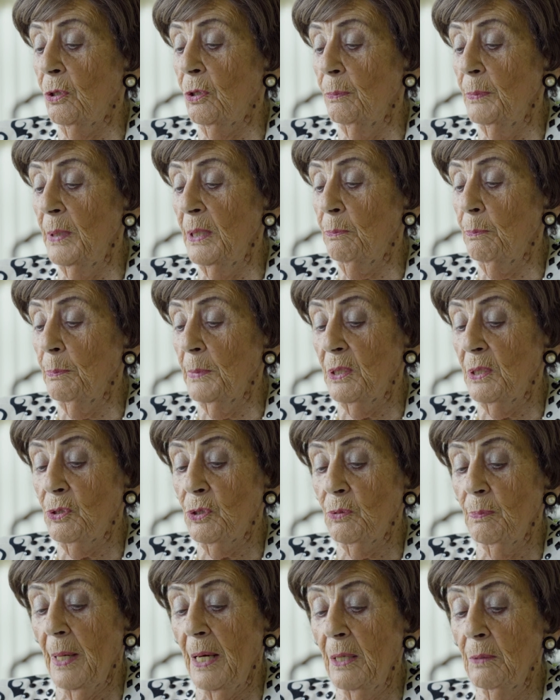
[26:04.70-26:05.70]

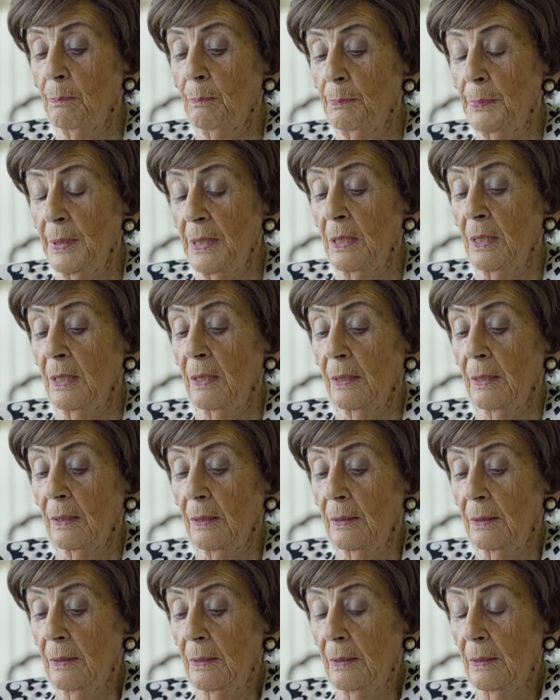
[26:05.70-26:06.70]
commitments might be,
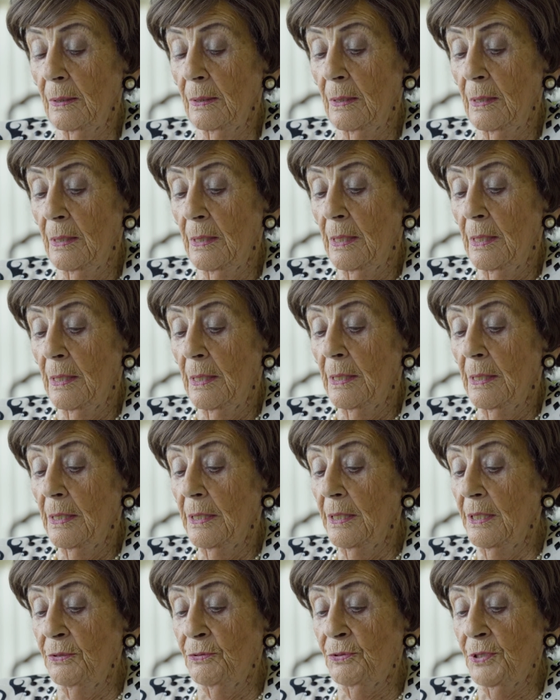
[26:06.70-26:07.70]

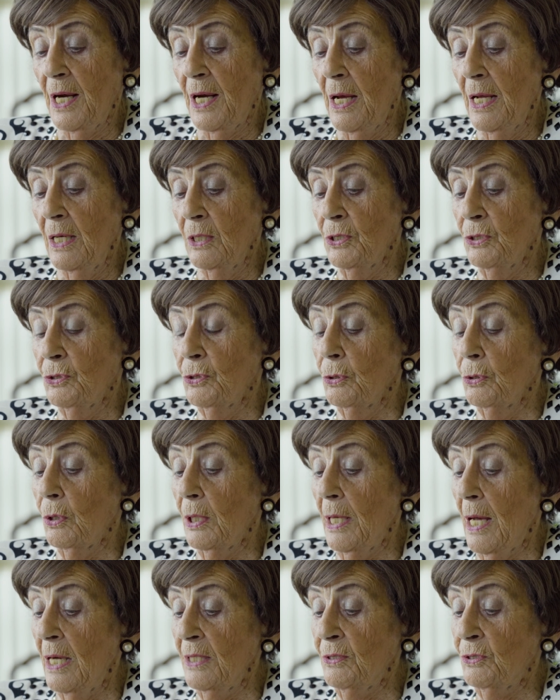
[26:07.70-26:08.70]
Israel is your
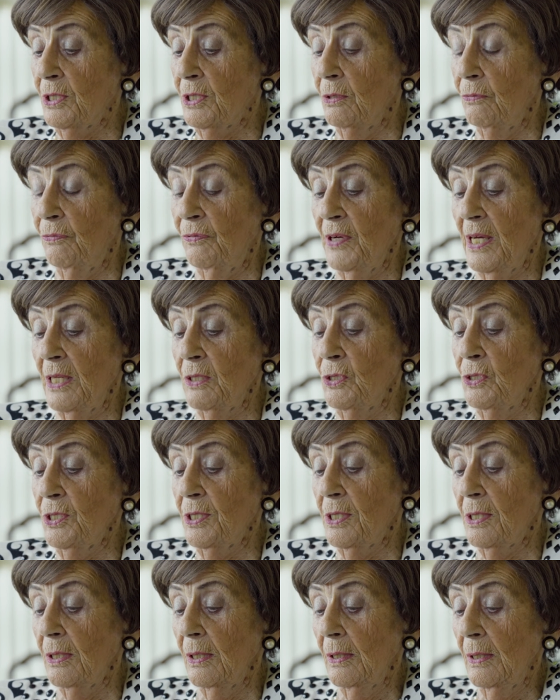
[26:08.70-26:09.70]
last
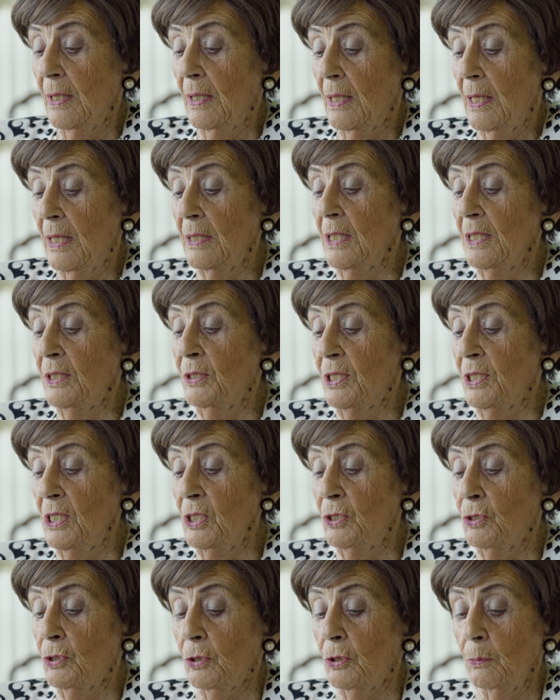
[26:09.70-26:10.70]
defense, and it
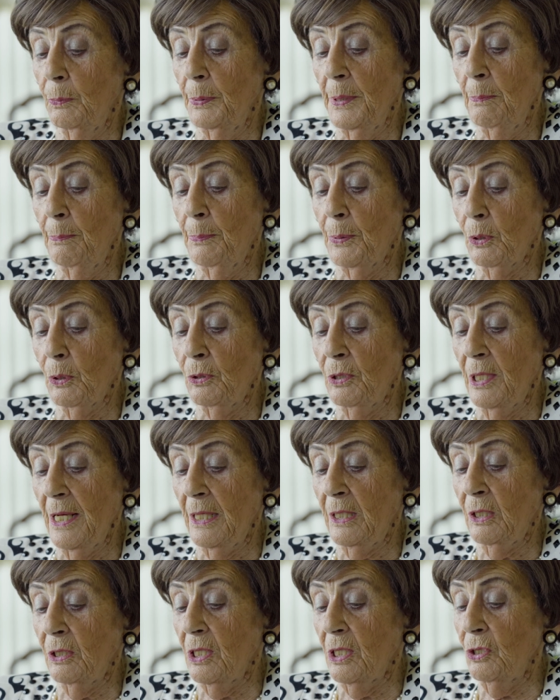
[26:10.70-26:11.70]
needs to be
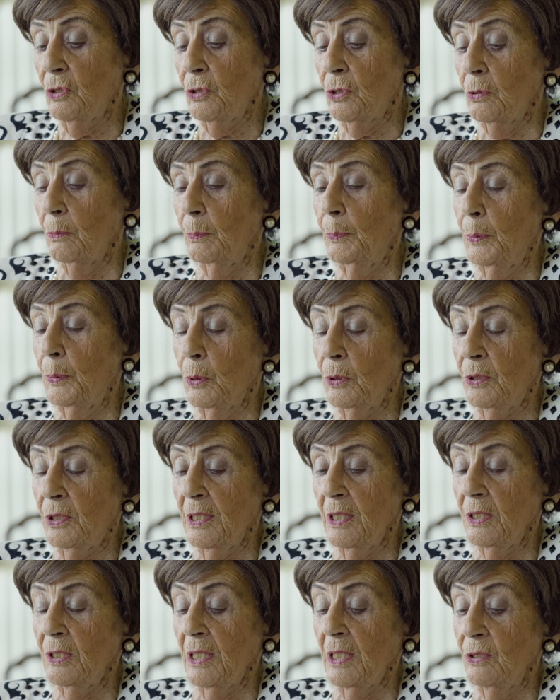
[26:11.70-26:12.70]
protected,
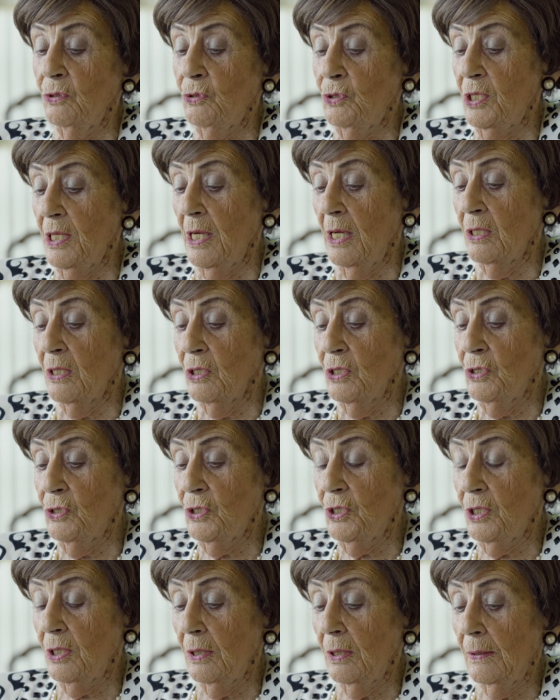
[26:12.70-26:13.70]
supported, and
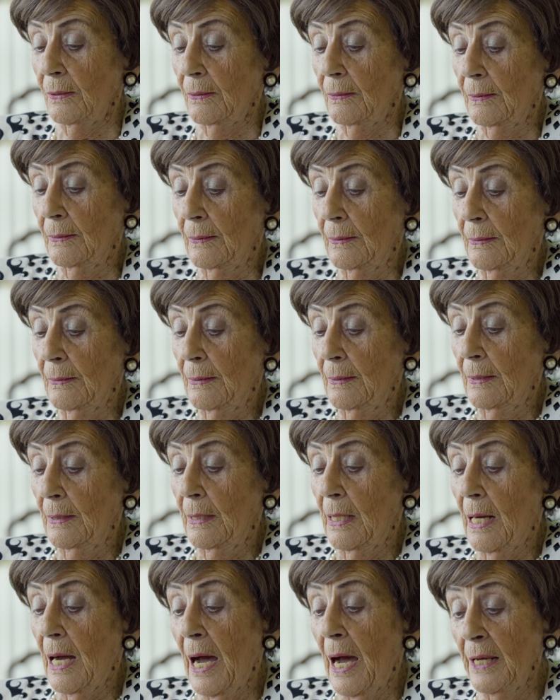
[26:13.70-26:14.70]
cherished.
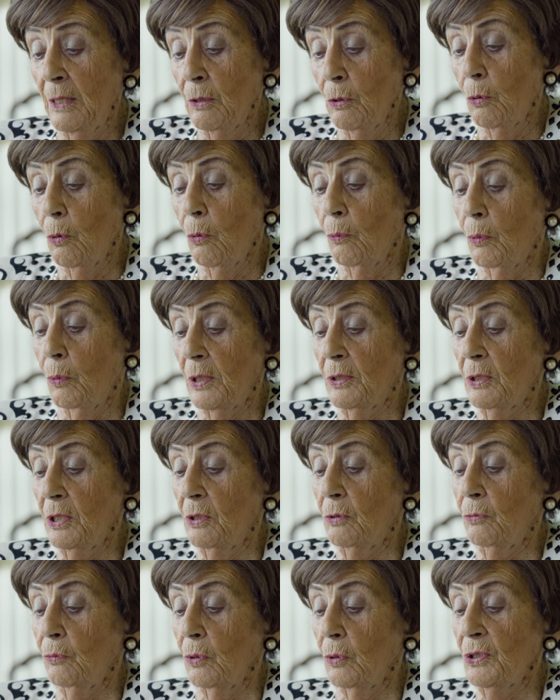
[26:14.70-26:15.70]
I know what
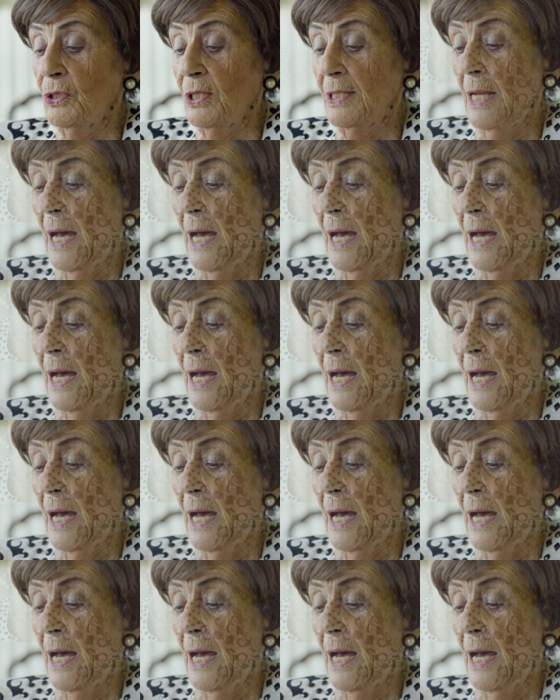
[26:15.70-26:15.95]
it was